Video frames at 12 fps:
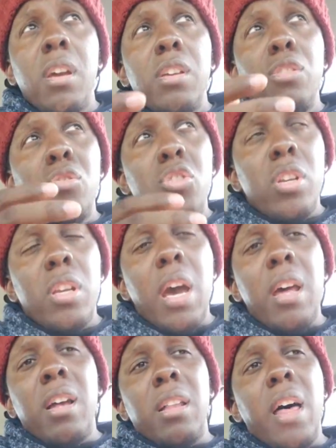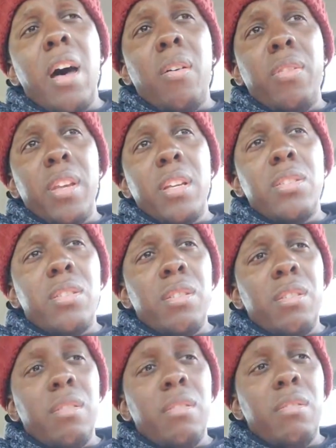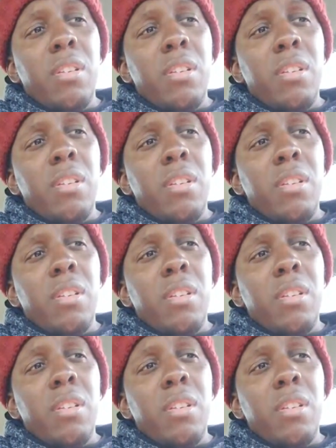you should not allow this to